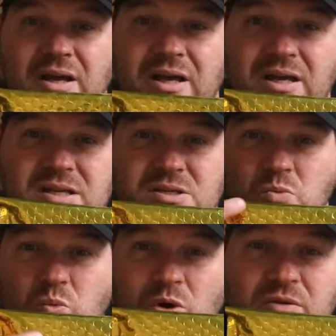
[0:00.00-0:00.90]
is
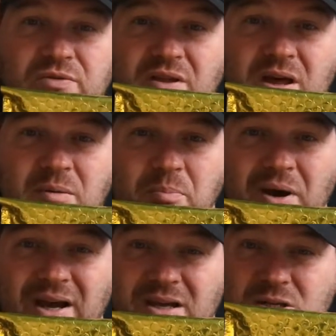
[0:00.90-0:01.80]
one of their
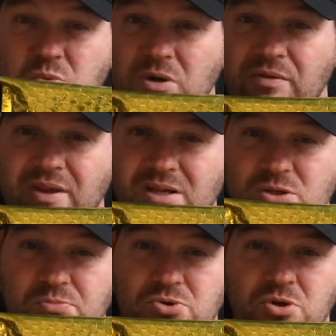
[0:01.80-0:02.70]
packs, one of their
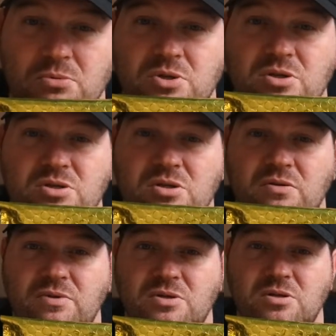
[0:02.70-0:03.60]
subscription
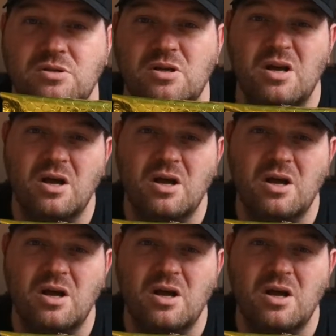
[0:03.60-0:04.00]
services.